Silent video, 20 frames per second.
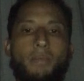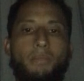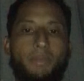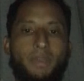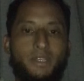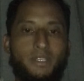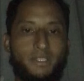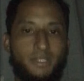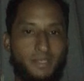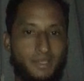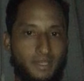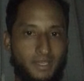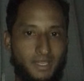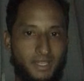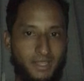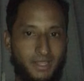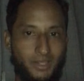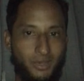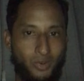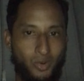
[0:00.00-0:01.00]
Because
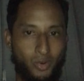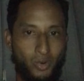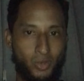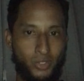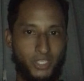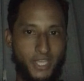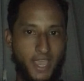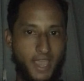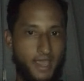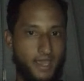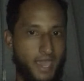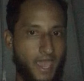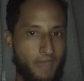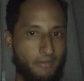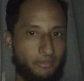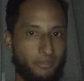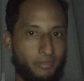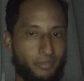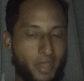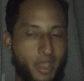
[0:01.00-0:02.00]
the good old saying came
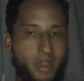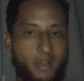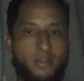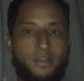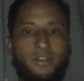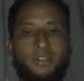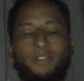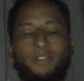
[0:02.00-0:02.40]
from there